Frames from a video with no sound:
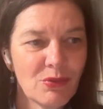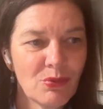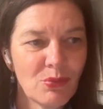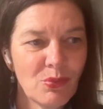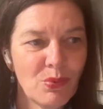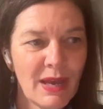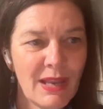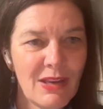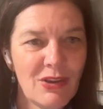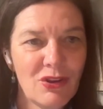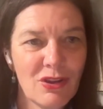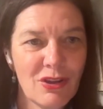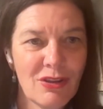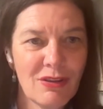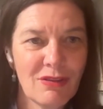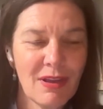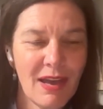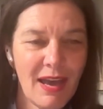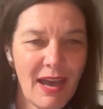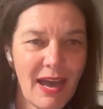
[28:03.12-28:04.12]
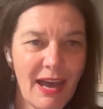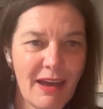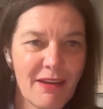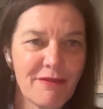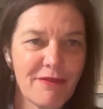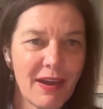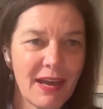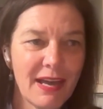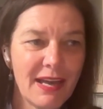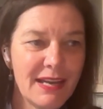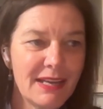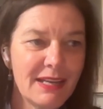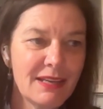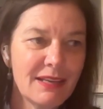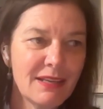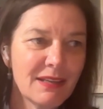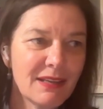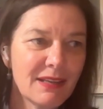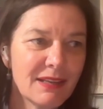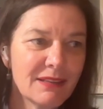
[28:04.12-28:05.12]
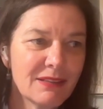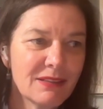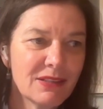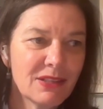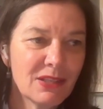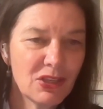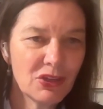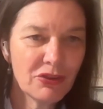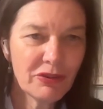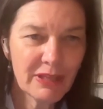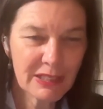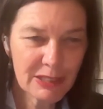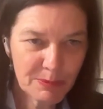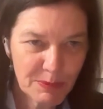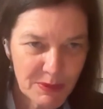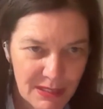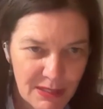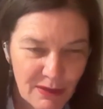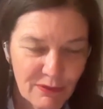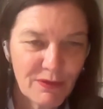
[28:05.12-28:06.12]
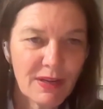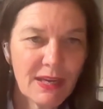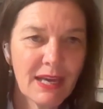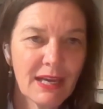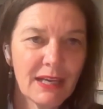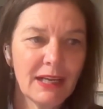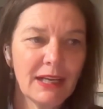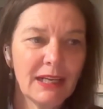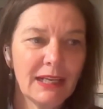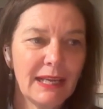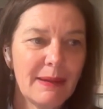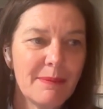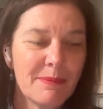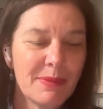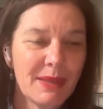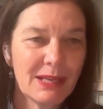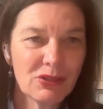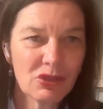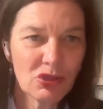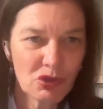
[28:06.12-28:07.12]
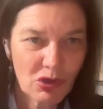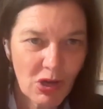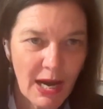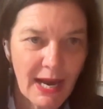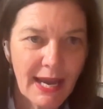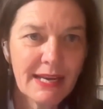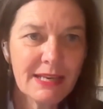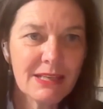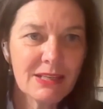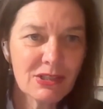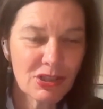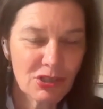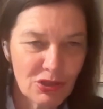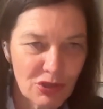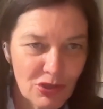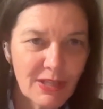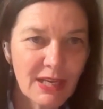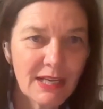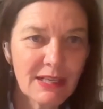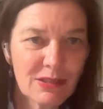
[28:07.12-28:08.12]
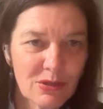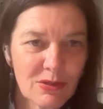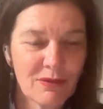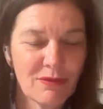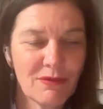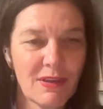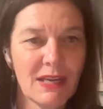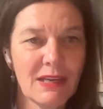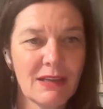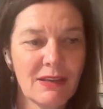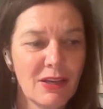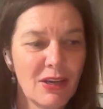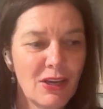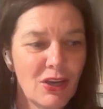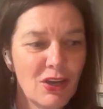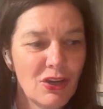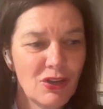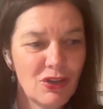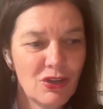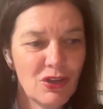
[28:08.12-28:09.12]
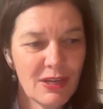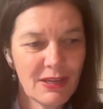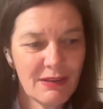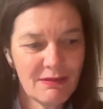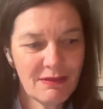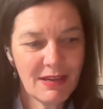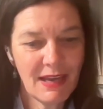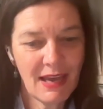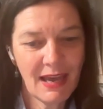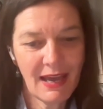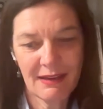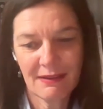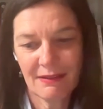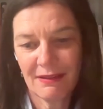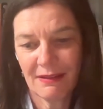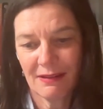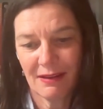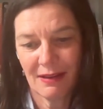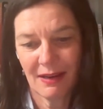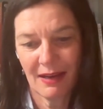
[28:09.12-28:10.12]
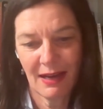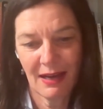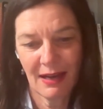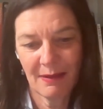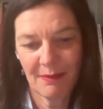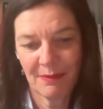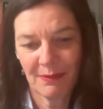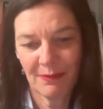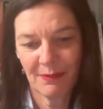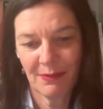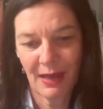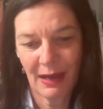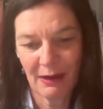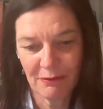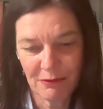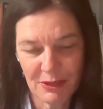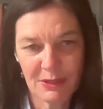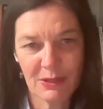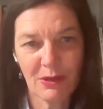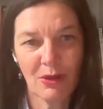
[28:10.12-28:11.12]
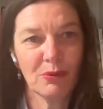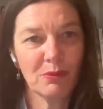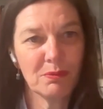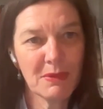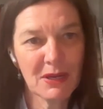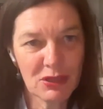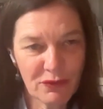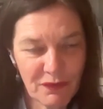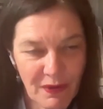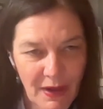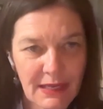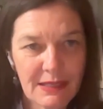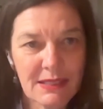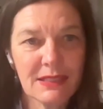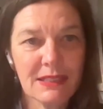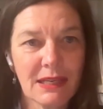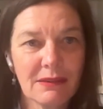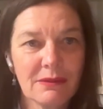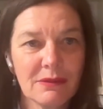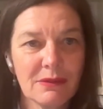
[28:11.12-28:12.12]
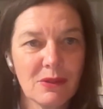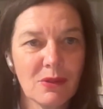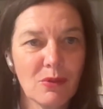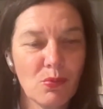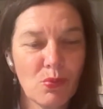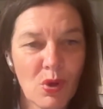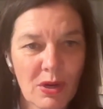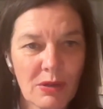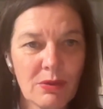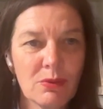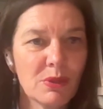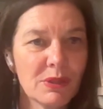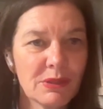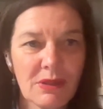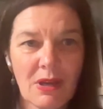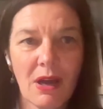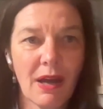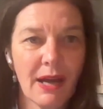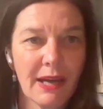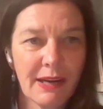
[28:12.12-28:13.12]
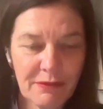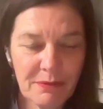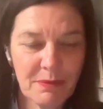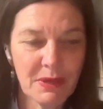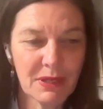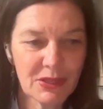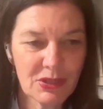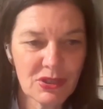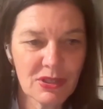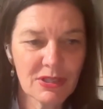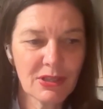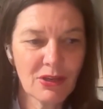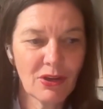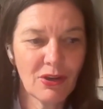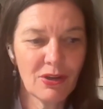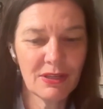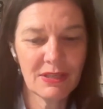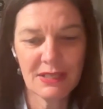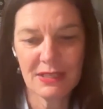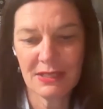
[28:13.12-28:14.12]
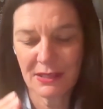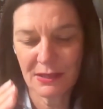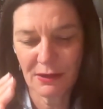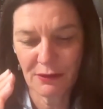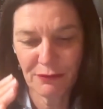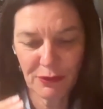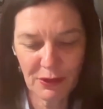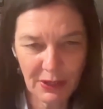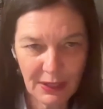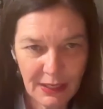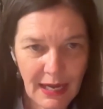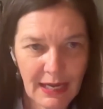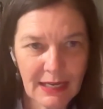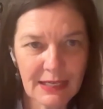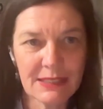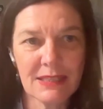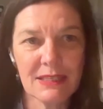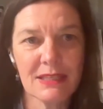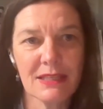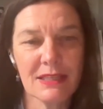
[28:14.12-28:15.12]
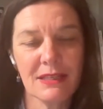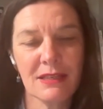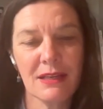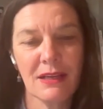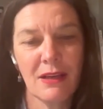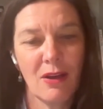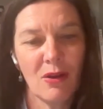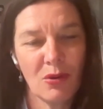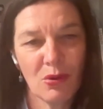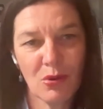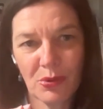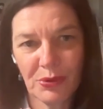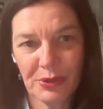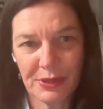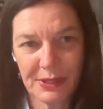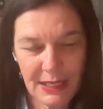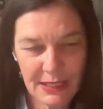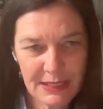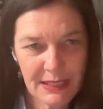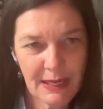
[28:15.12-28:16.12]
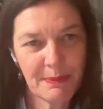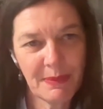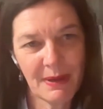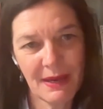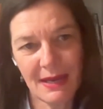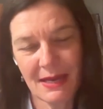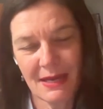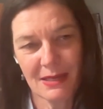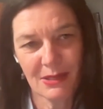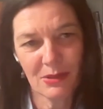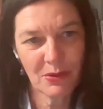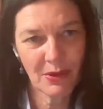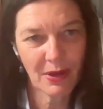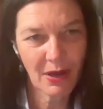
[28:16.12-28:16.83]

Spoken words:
When you have a security-specific LLM that's trained to do that sort of thing, you can get that result much faster on what kind of malicious code it is, a full analysis, all the TTPs, all